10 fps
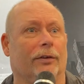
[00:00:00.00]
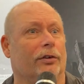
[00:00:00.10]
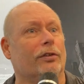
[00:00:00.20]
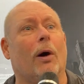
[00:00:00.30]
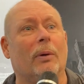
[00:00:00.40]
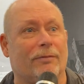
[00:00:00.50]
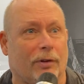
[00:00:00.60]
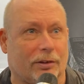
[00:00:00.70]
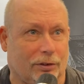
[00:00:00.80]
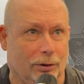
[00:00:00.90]
There's no
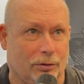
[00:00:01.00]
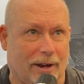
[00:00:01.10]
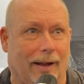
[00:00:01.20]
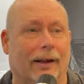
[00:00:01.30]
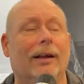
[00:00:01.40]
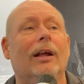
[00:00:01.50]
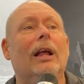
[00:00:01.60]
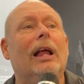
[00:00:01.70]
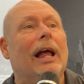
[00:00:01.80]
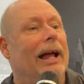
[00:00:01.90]
influx of new talent.
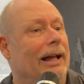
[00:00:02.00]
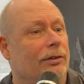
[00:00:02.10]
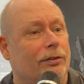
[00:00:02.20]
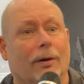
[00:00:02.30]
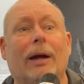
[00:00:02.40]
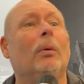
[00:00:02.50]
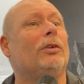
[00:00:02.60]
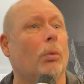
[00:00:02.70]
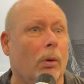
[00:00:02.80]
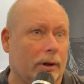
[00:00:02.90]
And so I
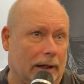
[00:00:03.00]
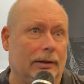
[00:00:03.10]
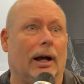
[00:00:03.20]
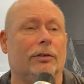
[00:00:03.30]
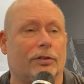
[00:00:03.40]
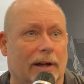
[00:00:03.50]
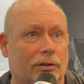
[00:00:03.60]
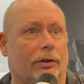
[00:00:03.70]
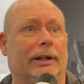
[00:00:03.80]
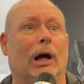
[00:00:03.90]
went to work on
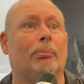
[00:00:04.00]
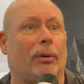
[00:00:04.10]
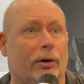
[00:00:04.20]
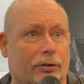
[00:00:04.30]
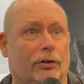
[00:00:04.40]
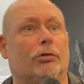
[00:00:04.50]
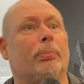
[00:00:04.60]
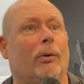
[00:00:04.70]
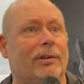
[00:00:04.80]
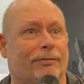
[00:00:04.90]
scheduling, on purses,
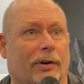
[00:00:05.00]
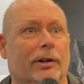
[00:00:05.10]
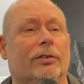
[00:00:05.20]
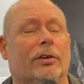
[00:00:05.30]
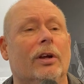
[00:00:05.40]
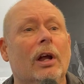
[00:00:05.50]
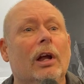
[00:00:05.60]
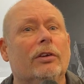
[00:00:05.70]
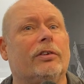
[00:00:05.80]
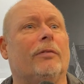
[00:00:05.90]
point funds, and
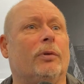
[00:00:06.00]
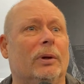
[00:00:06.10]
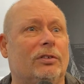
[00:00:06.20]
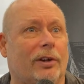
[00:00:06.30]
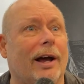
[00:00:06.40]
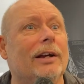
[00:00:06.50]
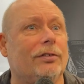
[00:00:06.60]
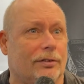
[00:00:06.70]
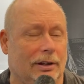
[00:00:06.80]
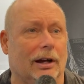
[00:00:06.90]
stuff to
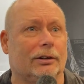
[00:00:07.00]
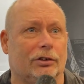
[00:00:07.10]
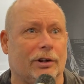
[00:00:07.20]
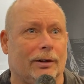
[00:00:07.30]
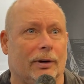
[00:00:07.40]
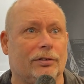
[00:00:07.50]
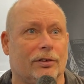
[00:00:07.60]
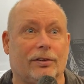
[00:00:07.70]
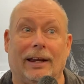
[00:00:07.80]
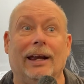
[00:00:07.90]
entice the younger generation
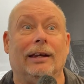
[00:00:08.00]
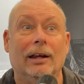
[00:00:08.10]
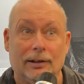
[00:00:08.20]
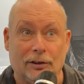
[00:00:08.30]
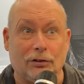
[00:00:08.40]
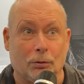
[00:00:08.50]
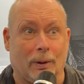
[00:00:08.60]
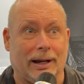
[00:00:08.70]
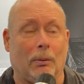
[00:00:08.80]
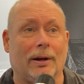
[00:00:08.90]
to say, hey, this is
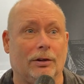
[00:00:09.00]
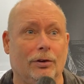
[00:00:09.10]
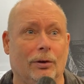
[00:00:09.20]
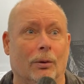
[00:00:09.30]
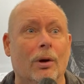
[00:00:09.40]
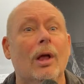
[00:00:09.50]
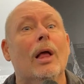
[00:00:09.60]
what I want to do.